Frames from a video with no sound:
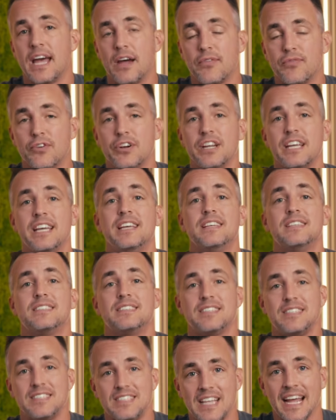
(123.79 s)
effort is
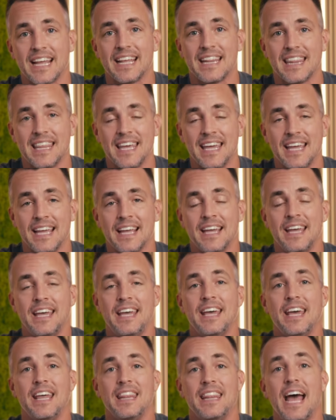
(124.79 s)
the second thing
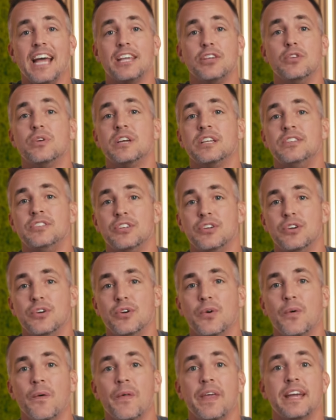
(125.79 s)
that you can
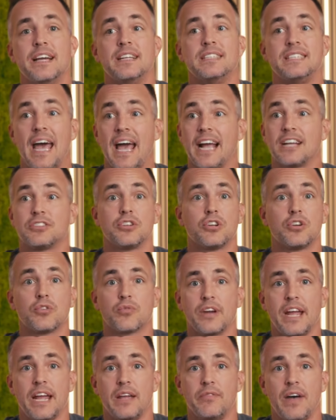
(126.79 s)
do to actually
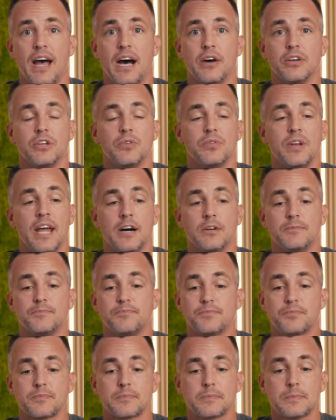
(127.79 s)
create value. Now,
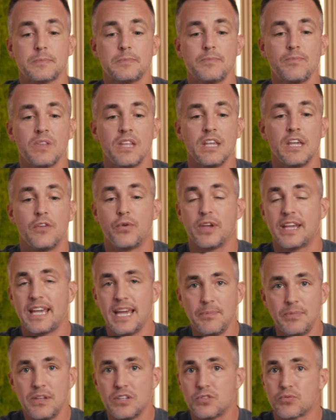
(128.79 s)
if we
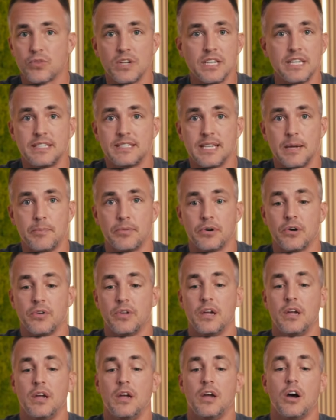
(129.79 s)
keep this really simple,
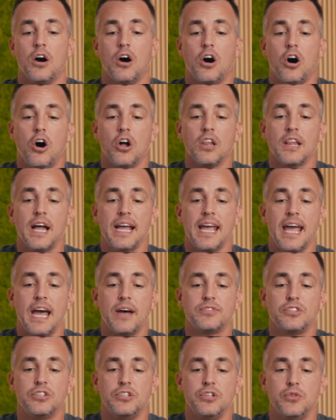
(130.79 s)
all I
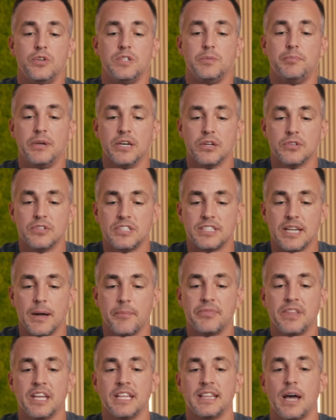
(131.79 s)
have to do is build
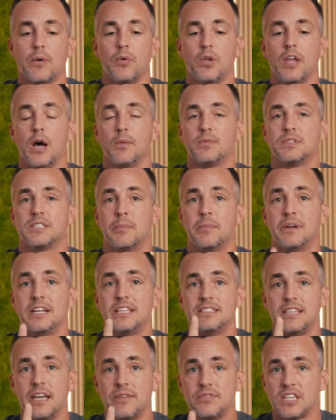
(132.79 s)
something that will help somebody
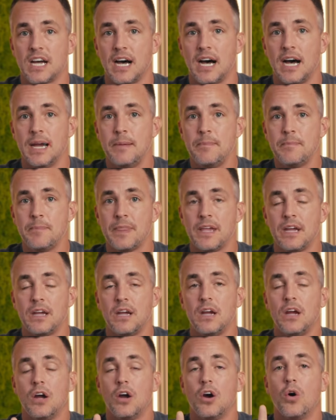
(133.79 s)
save time
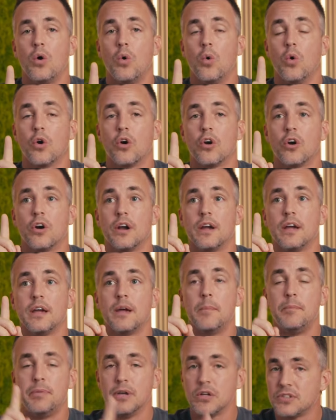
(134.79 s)
or
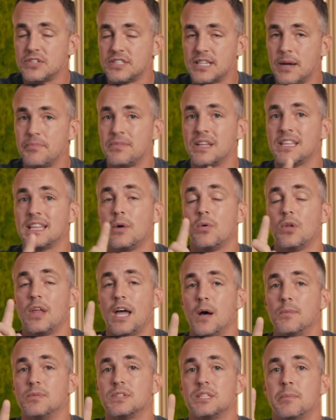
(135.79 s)
build something that will
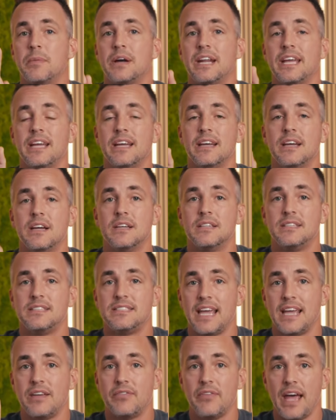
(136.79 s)
help somebody
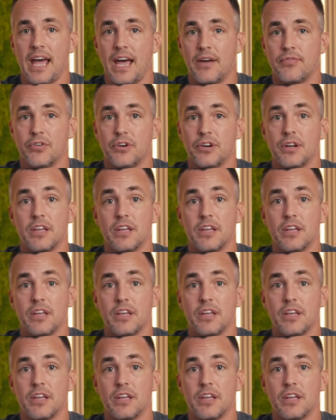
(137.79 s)
save effort.